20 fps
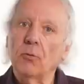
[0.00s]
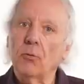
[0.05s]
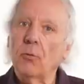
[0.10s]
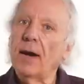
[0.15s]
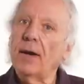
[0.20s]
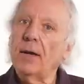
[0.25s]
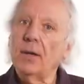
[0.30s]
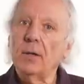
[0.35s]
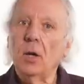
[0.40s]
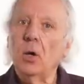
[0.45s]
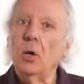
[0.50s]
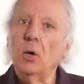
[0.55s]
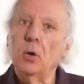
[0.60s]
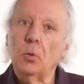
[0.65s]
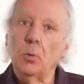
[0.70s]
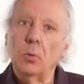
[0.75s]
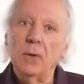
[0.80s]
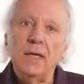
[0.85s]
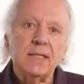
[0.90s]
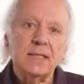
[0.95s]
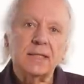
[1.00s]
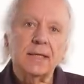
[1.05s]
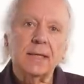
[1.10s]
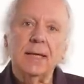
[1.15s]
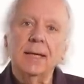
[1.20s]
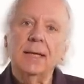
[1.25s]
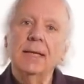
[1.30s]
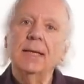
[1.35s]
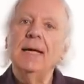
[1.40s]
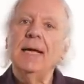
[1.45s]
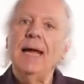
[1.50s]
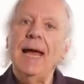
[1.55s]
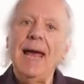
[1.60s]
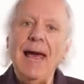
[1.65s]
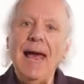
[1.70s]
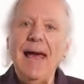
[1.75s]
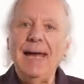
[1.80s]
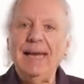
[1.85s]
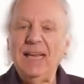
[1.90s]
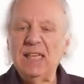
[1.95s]
regular old whisk
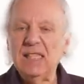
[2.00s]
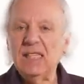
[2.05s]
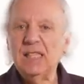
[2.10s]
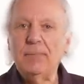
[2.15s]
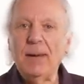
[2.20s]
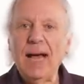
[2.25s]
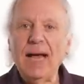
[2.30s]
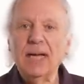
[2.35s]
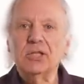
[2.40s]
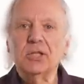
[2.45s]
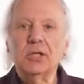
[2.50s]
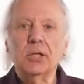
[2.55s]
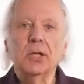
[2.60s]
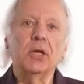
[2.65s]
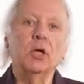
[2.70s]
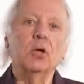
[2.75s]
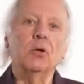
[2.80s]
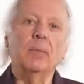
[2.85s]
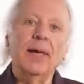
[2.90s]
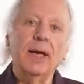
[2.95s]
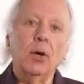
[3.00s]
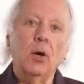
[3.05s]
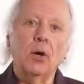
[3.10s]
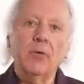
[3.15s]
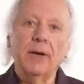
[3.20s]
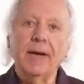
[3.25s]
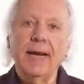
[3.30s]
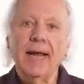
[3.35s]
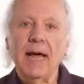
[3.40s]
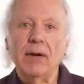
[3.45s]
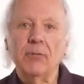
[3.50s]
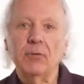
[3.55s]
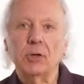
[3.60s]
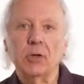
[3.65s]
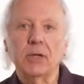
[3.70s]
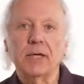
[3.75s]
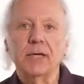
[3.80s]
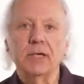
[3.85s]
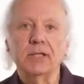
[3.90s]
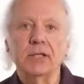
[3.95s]
and a spatula you may already have in
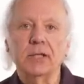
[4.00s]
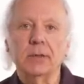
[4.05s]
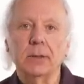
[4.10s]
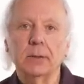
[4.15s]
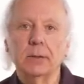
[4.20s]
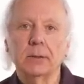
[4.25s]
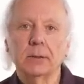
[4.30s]
your kitchen.